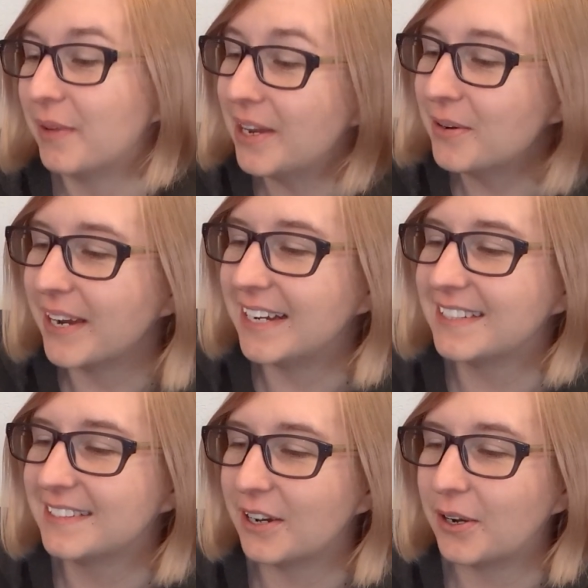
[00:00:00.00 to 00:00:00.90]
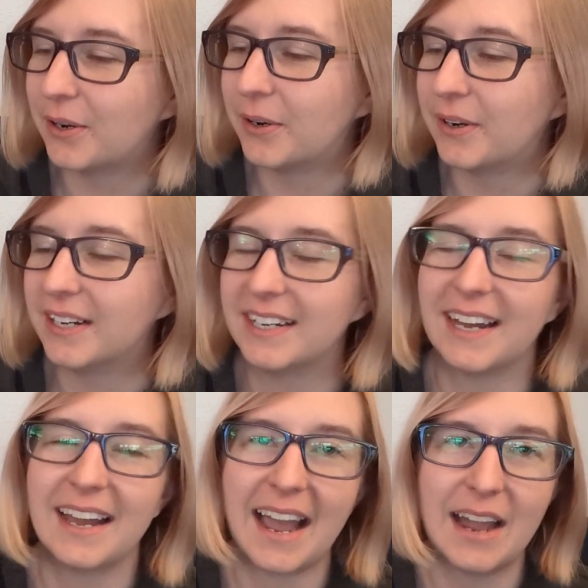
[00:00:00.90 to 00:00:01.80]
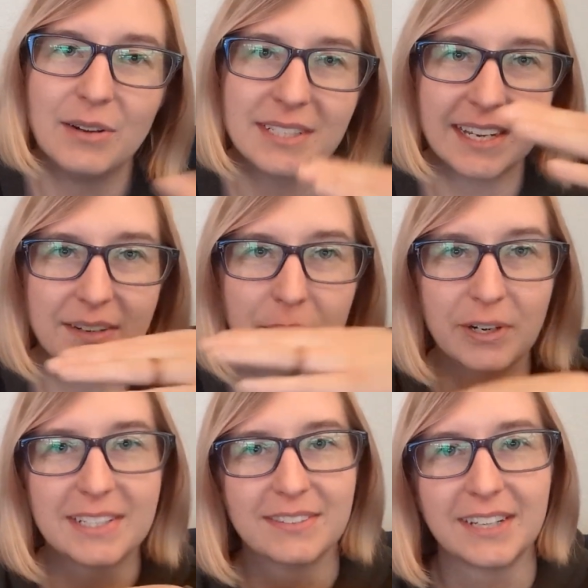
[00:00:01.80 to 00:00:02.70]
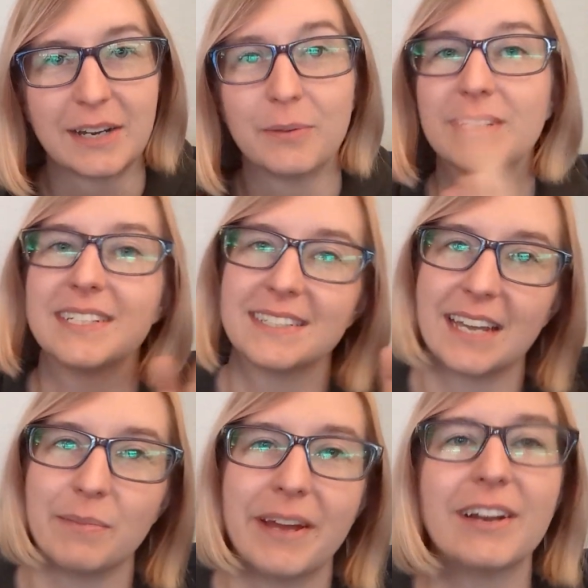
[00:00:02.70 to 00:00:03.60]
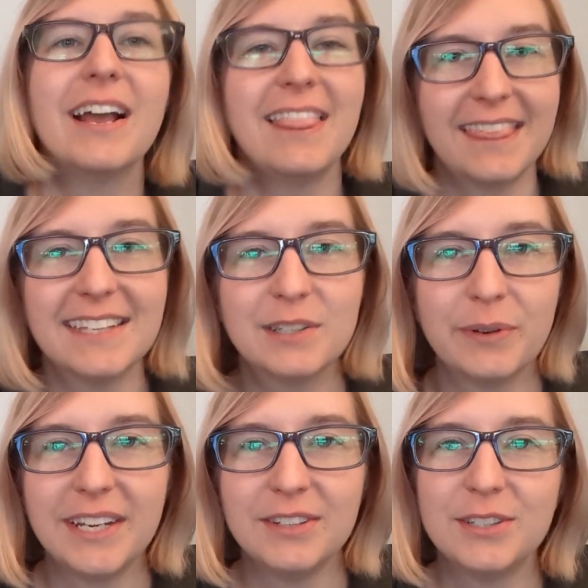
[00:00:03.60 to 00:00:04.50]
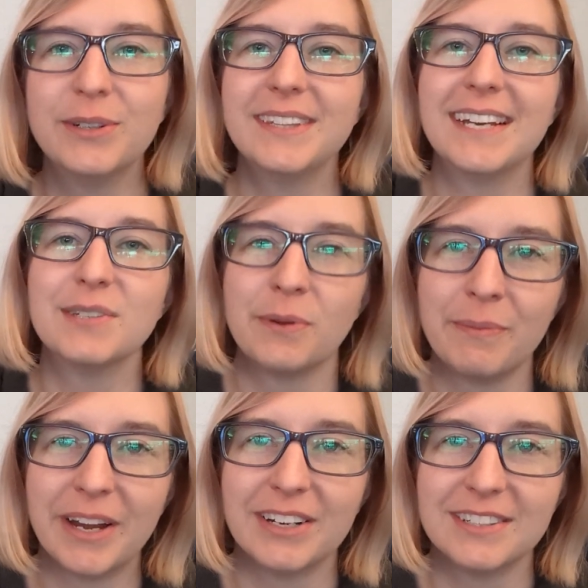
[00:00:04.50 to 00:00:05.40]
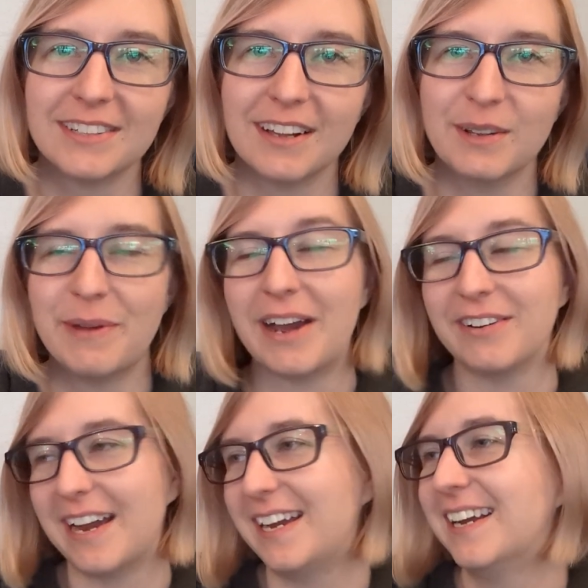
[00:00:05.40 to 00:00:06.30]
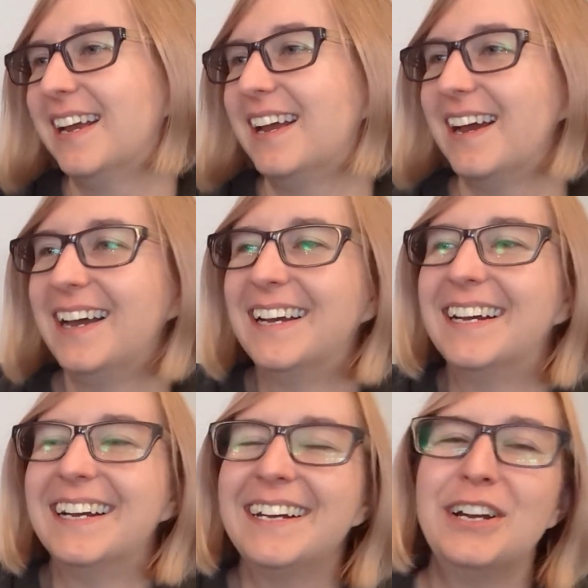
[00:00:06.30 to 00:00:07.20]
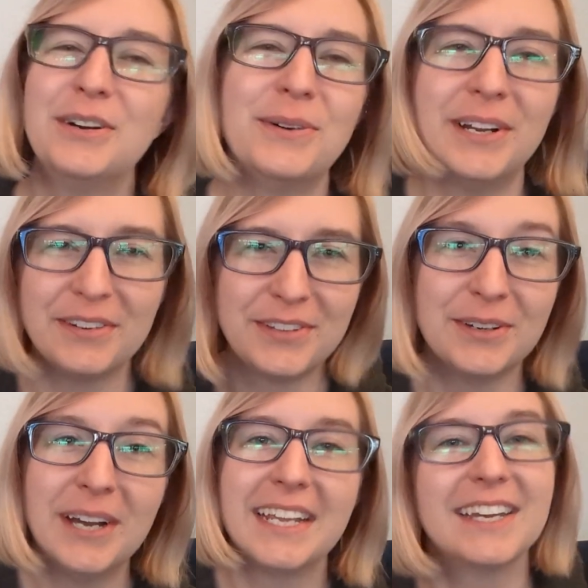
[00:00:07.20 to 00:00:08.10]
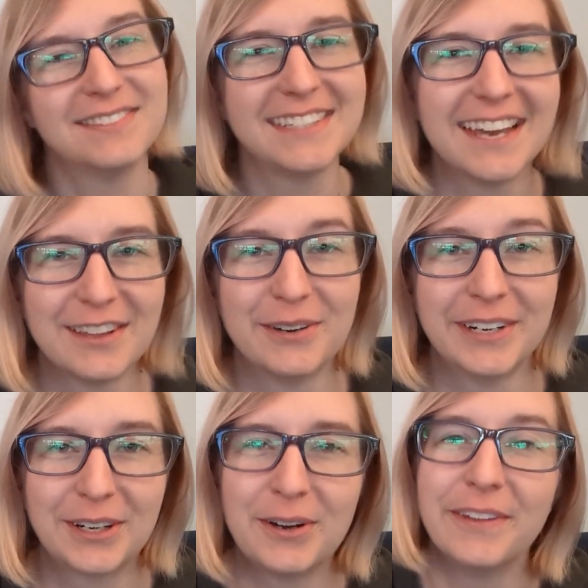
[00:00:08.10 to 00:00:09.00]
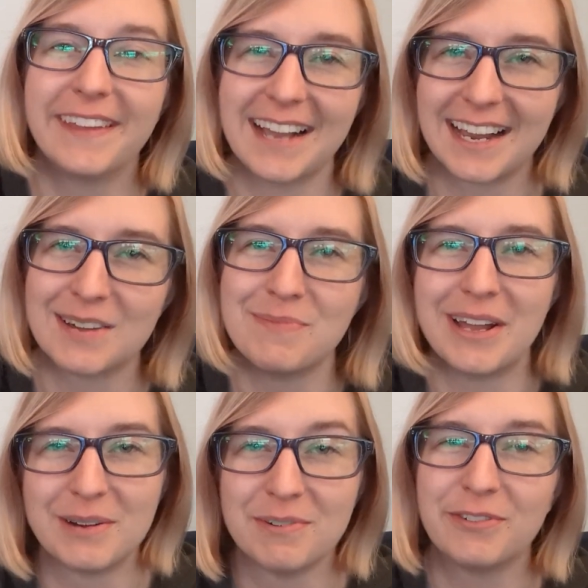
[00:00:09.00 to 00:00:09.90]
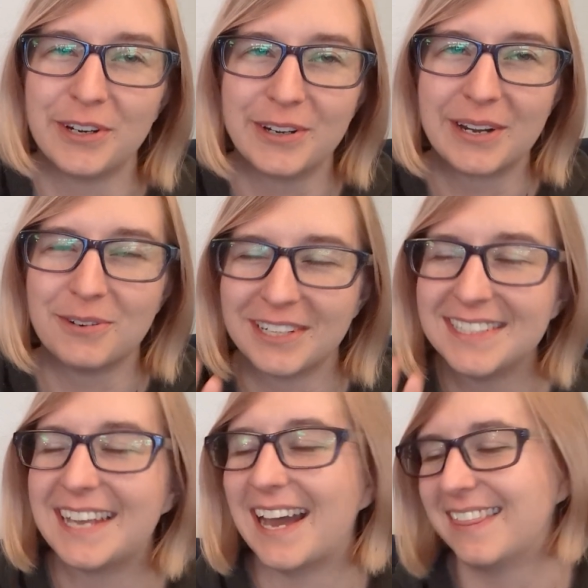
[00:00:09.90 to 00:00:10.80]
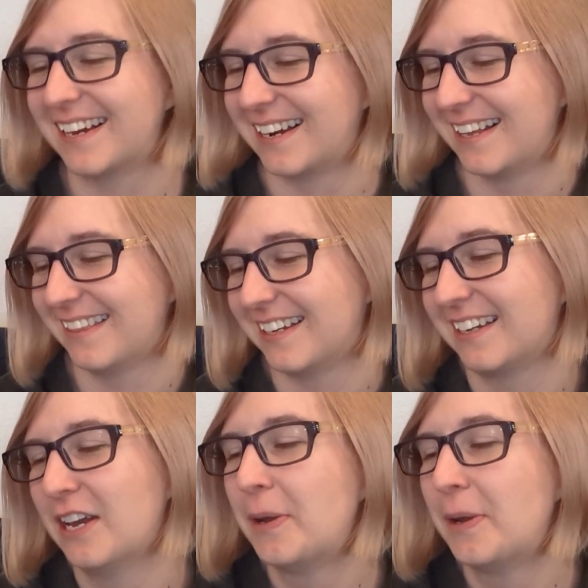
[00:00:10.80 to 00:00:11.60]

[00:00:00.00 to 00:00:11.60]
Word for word: But anyway, so I was kind of progressively getting worse, he's getting better. That's the way you do it, that's what marriage is all about, right? One of you gives the other one a cold, they gotta get better before you get worse, yeah, that kind of thing.